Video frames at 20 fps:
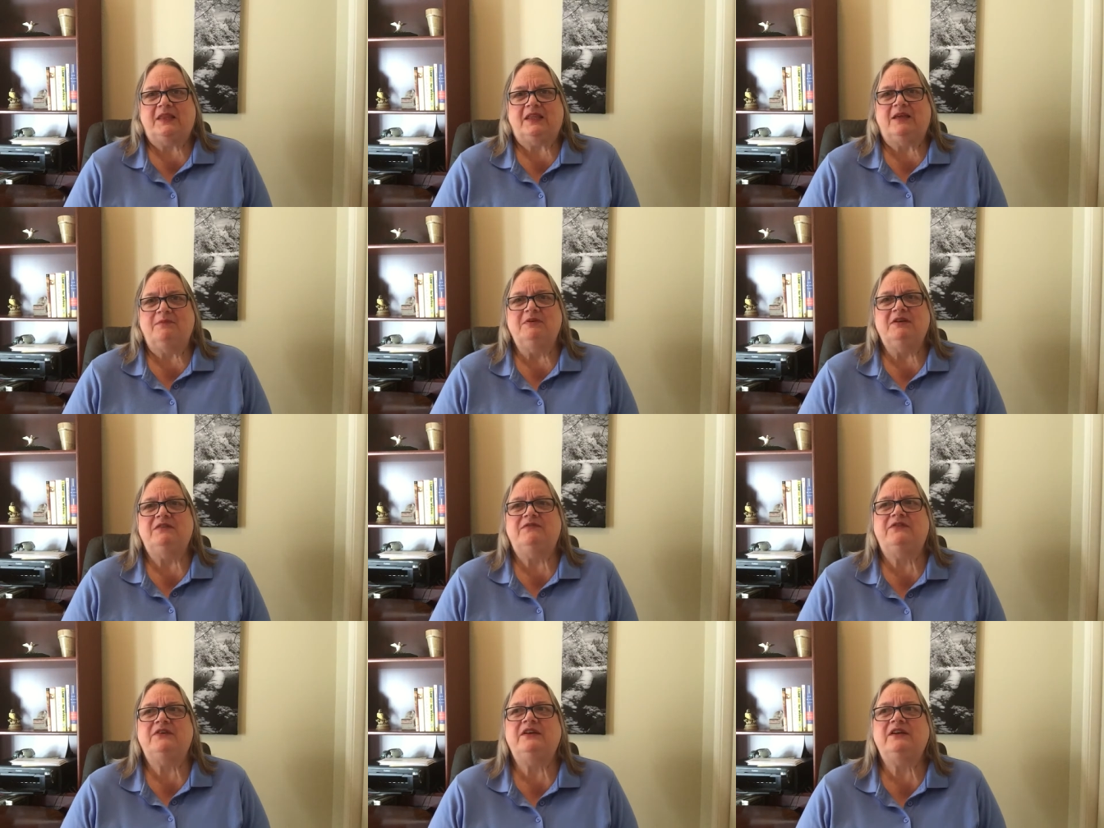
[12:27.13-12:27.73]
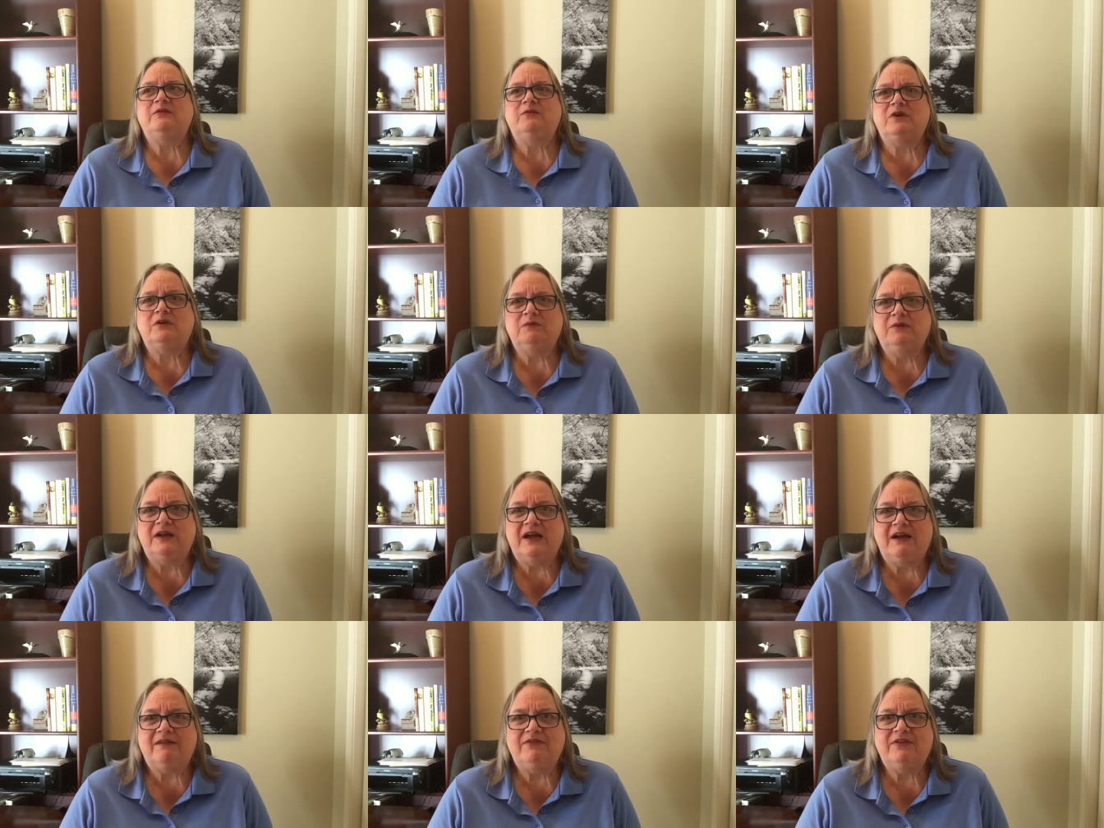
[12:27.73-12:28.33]
I mean, if anyone
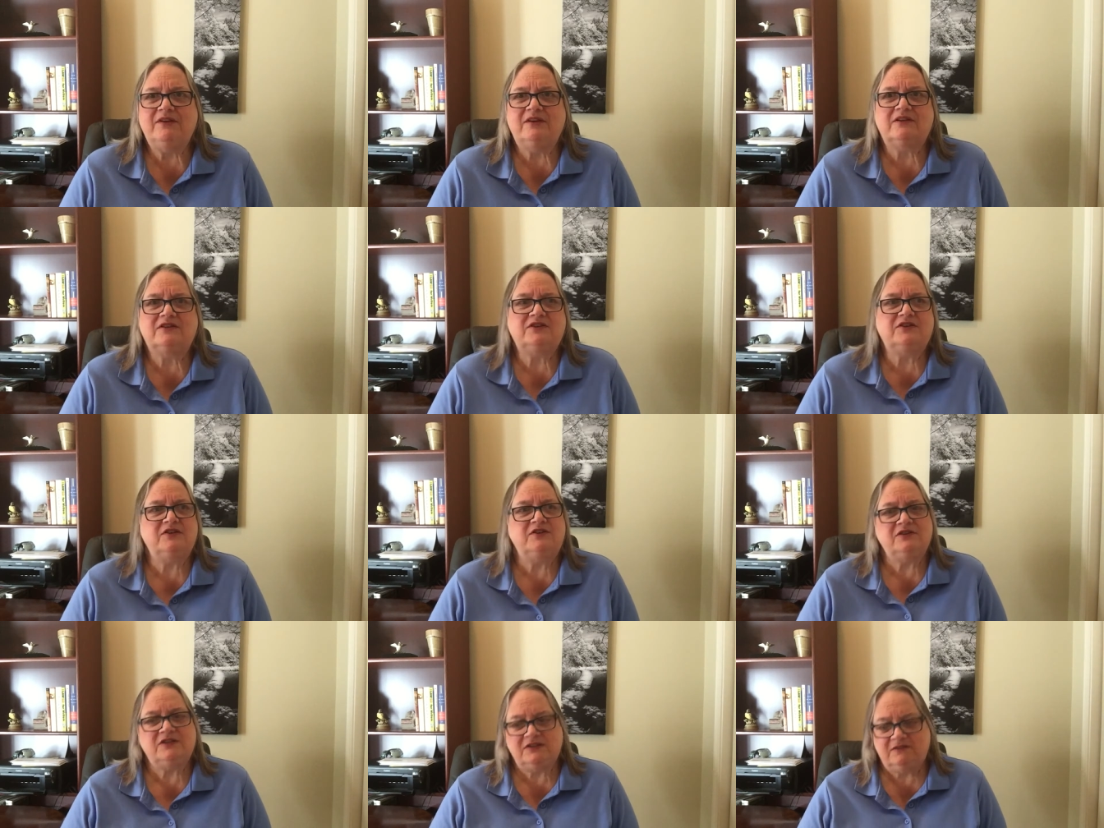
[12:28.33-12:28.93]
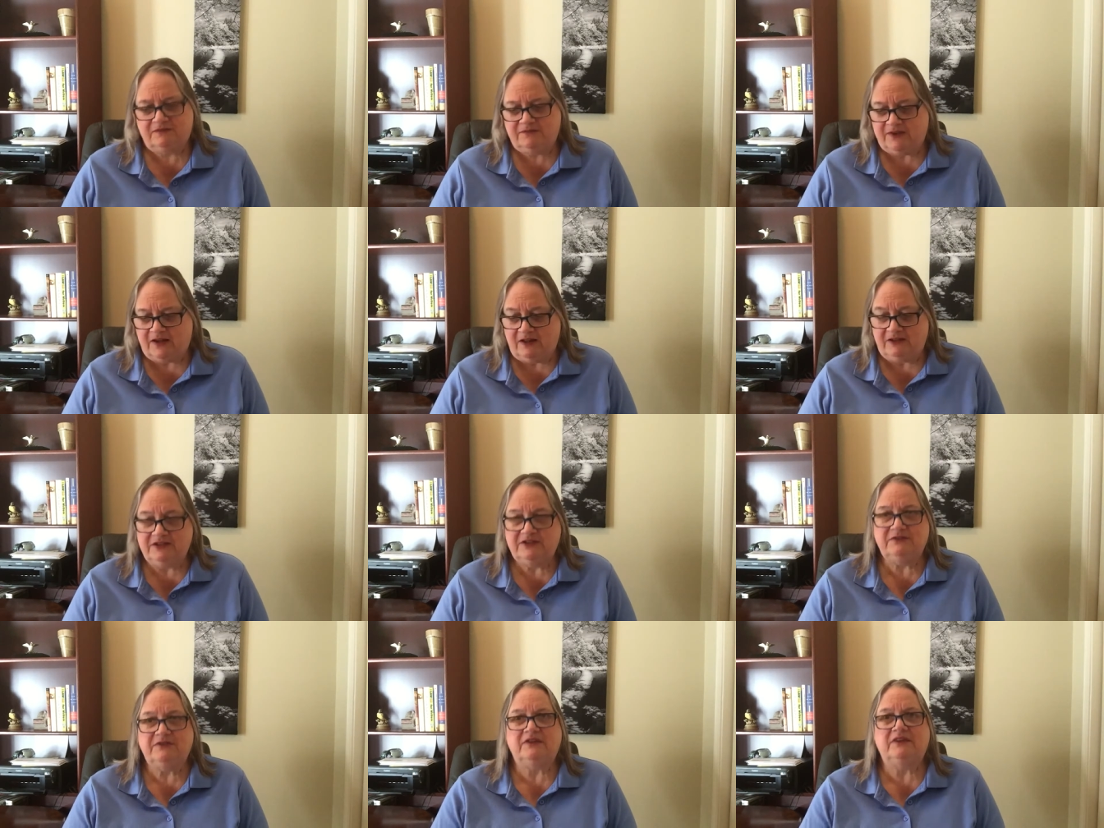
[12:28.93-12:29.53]
would have the excuse of
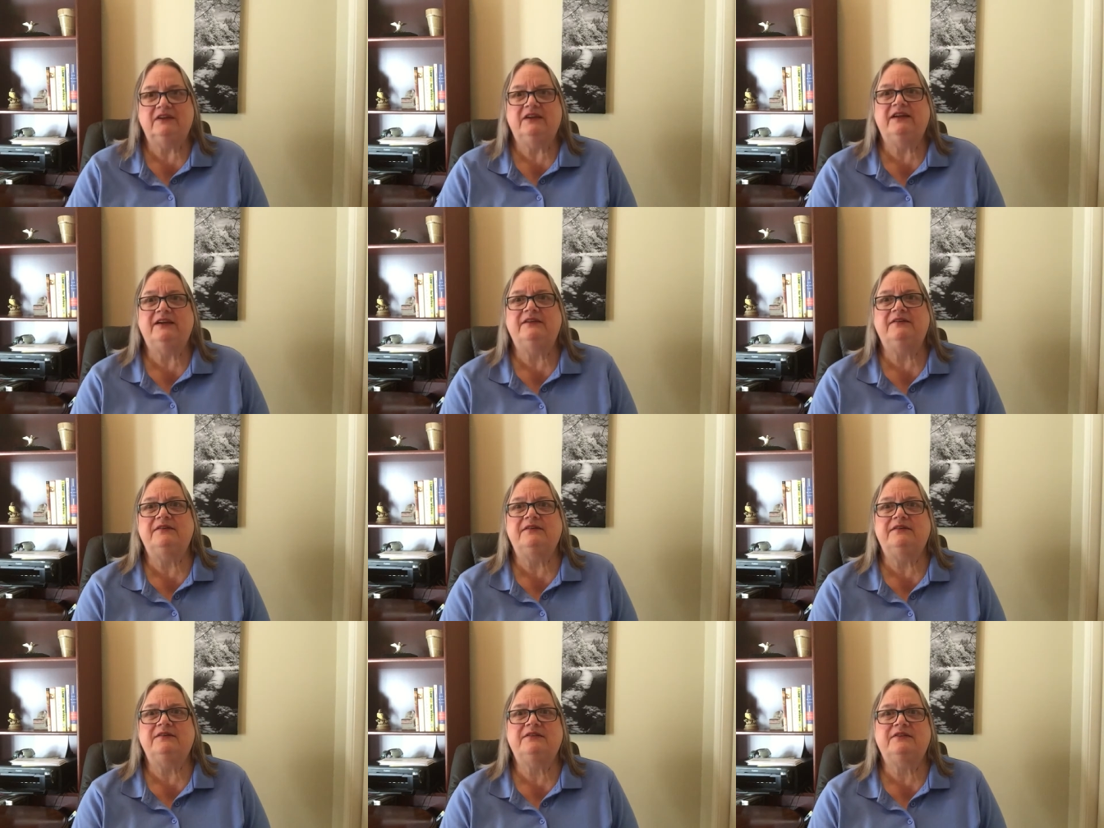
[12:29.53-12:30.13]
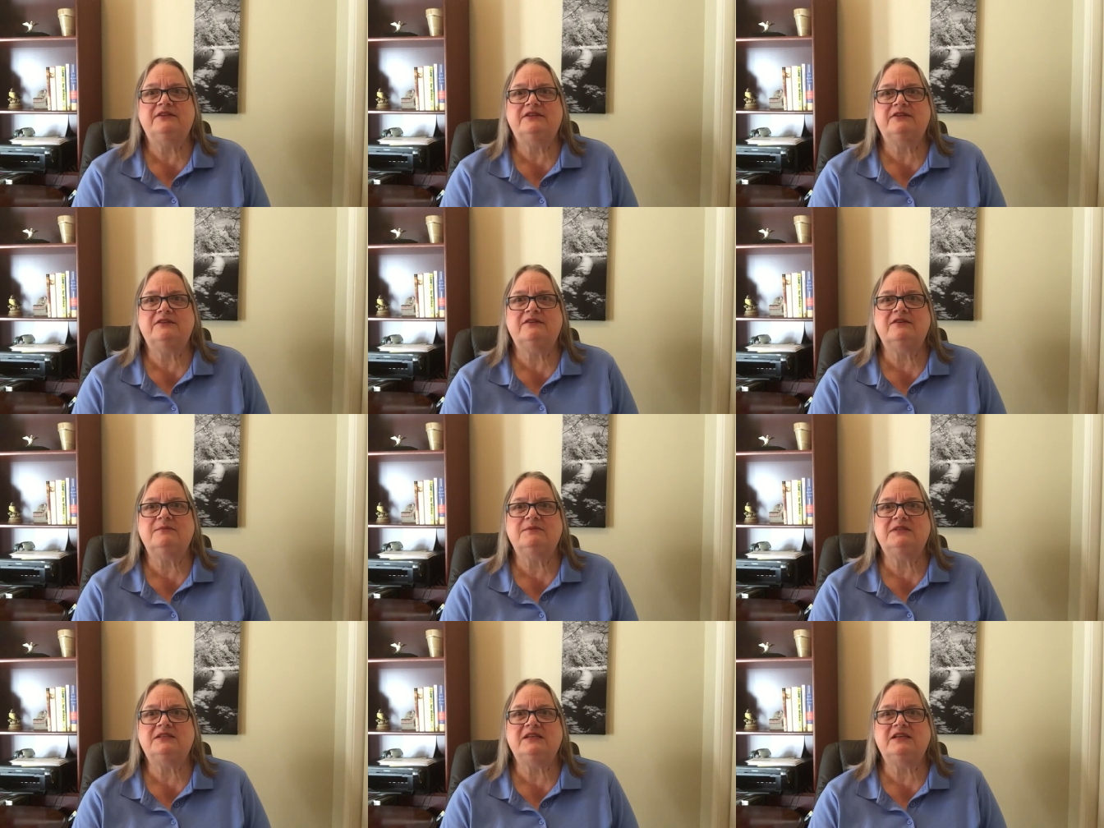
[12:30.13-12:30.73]
I'll do it later, the
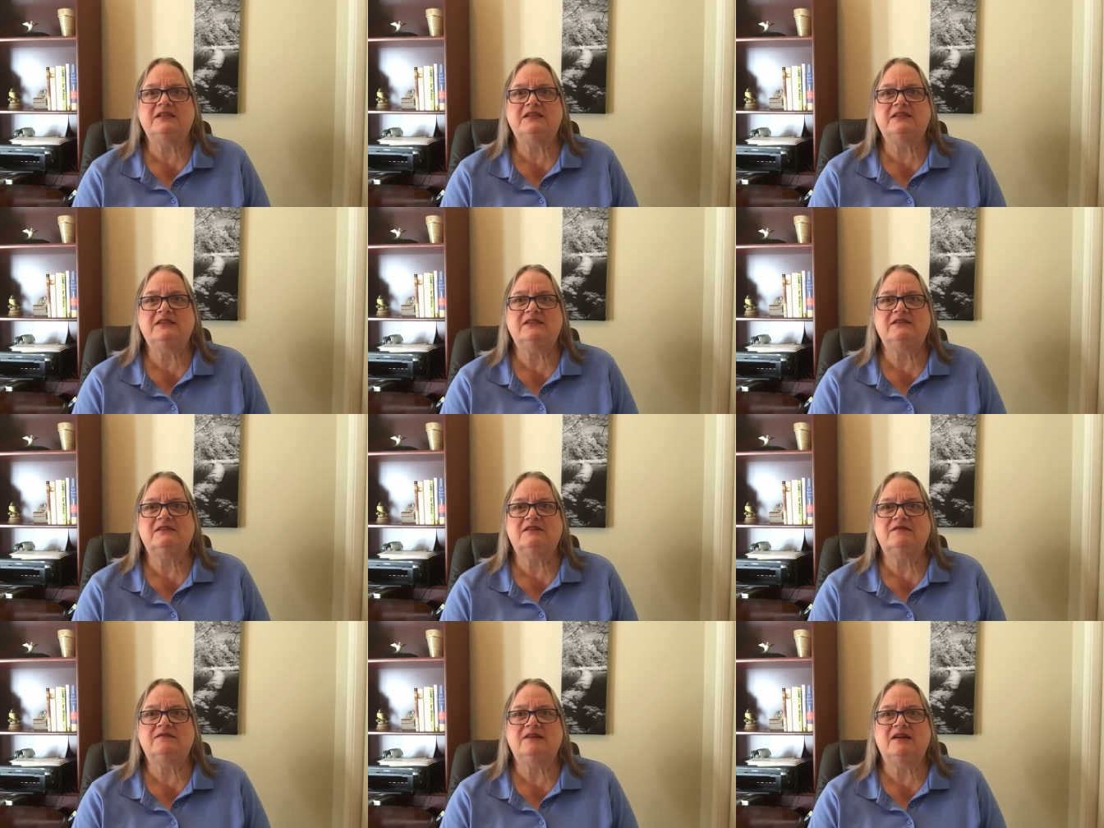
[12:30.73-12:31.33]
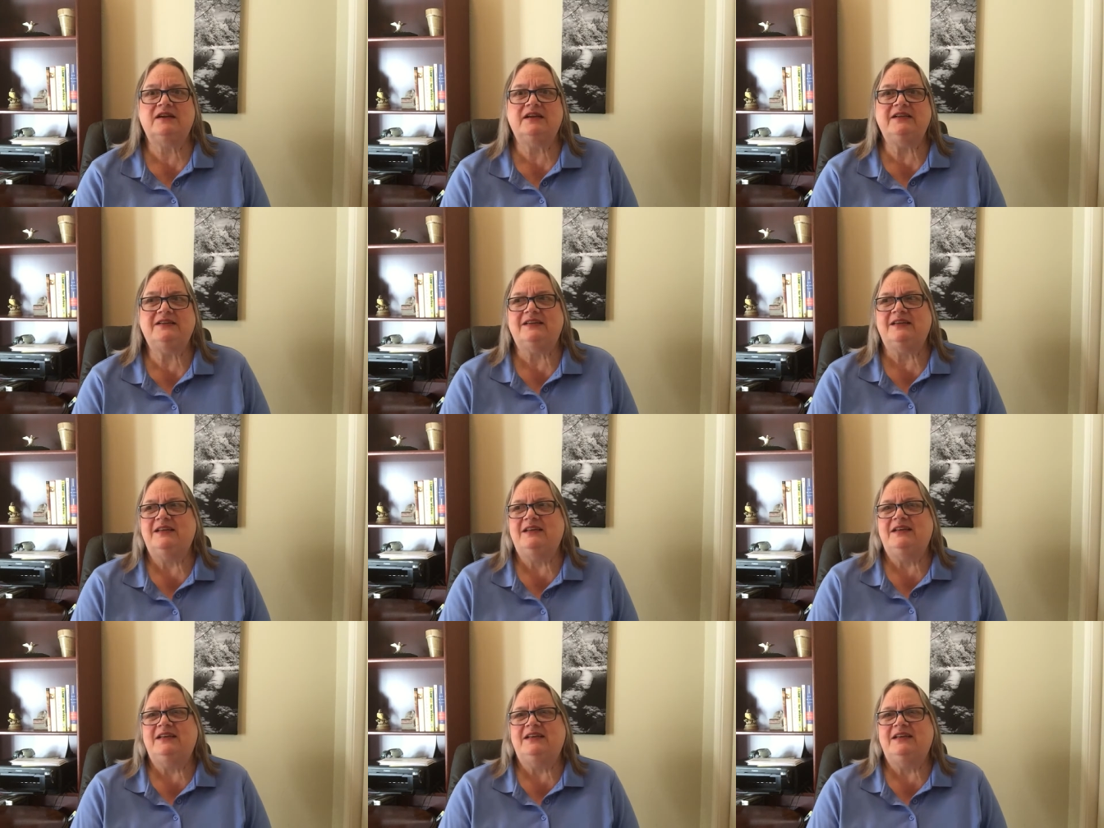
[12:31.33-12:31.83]
circumstances aren't right,